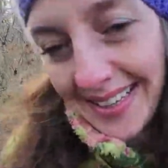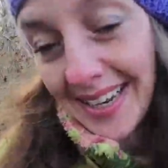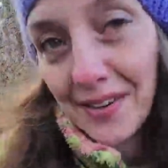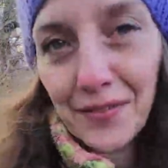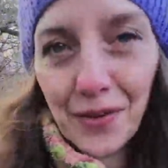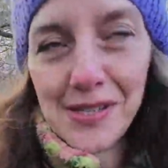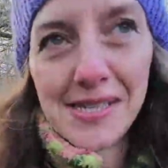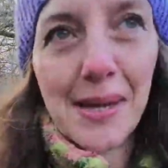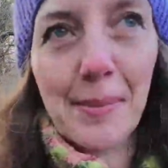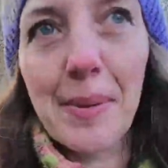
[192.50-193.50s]
then I'd fall
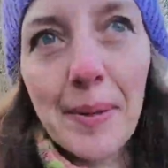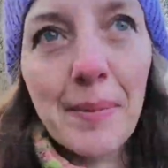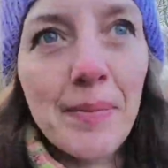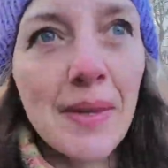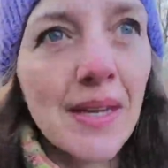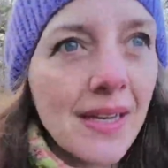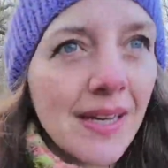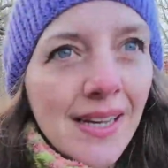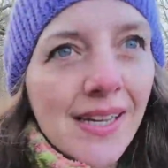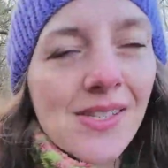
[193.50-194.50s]
asleep.
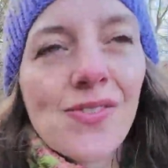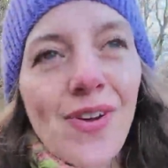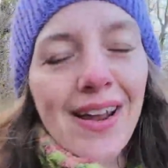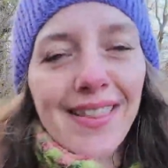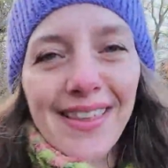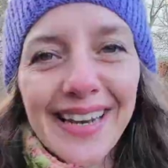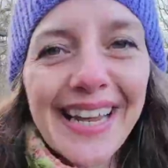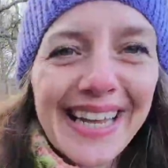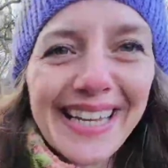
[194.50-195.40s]
So rather than